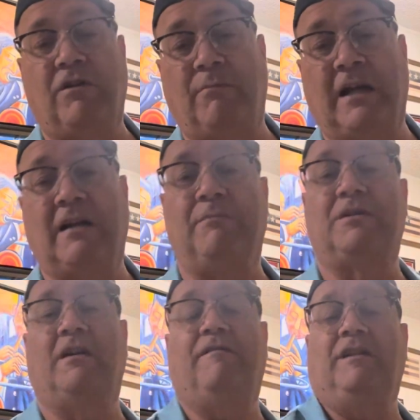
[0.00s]
make up
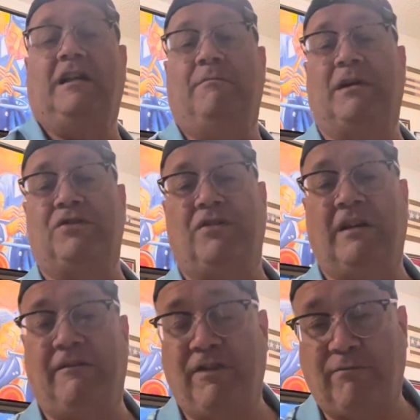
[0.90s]
stuff, you need to make sure you
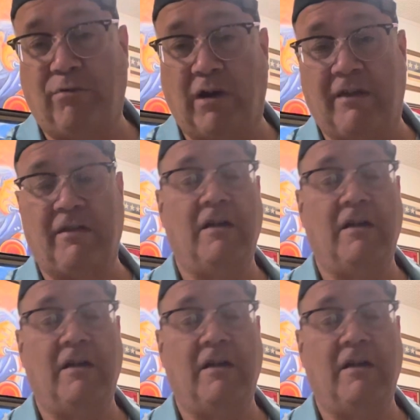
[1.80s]
have enough breath.